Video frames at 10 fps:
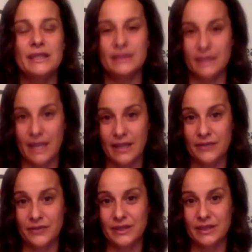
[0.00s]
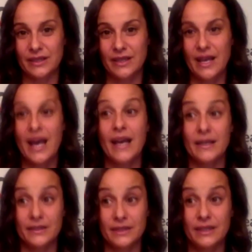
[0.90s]
lives
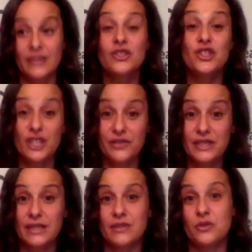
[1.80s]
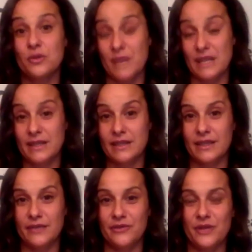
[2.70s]
has shifted
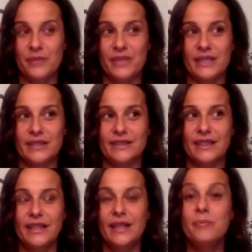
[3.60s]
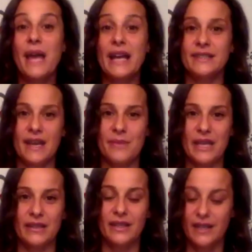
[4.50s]
tremendously from this
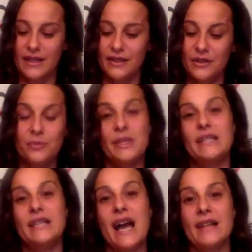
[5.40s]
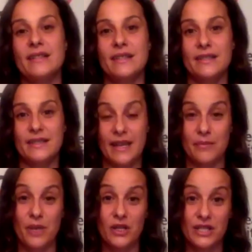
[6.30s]
pandemic. You're being asked to
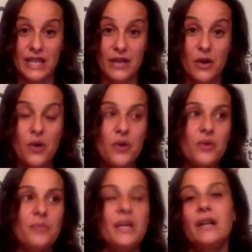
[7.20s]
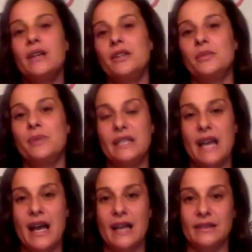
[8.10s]
stay home. You're being
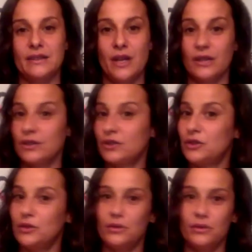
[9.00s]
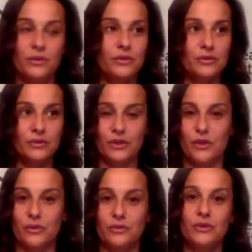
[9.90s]
asked not to, you
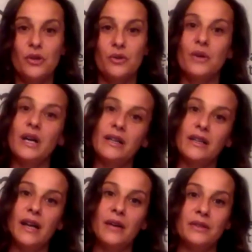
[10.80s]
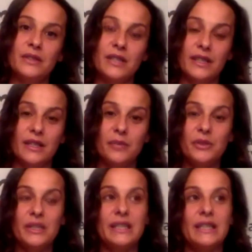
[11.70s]
know, go out into the
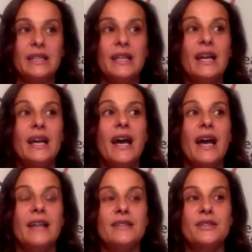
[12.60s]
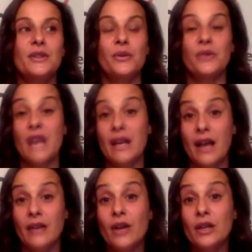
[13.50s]
community. And so that
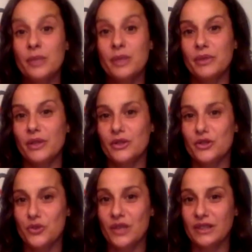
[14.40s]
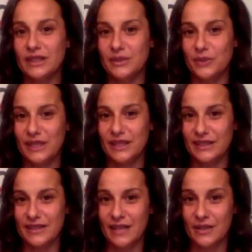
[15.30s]
a lot of people are struggling with
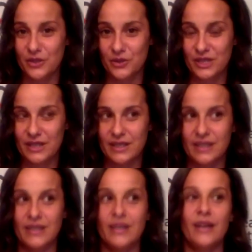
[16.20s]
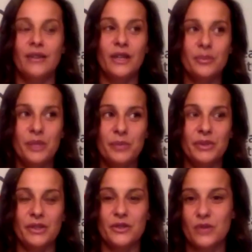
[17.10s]
this uncertainty. A lot of people
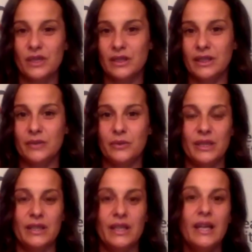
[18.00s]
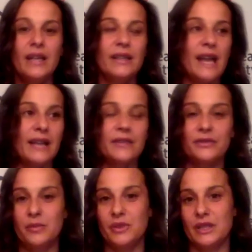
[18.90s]
are struggling with lack of
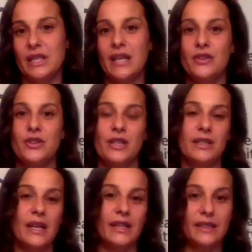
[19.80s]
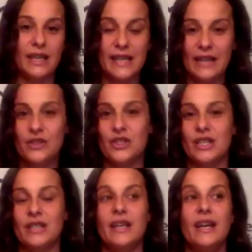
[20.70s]
communication and
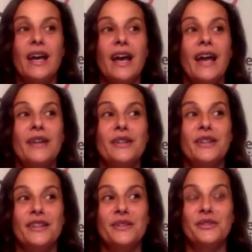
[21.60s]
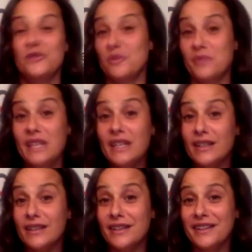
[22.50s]
connection. And for me,